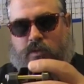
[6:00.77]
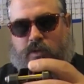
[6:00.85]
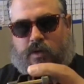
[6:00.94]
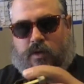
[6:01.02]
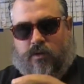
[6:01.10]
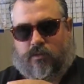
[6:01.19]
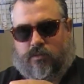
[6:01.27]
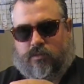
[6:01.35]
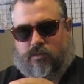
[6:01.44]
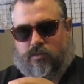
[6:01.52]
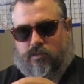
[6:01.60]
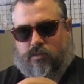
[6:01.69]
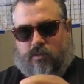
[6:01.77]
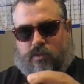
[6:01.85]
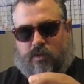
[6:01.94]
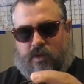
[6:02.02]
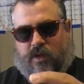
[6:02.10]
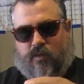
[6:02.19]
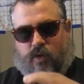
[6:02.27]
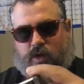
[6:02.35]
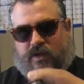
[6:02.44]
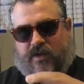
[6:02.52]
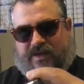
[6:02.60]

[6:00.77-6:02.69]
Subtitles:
you know, in working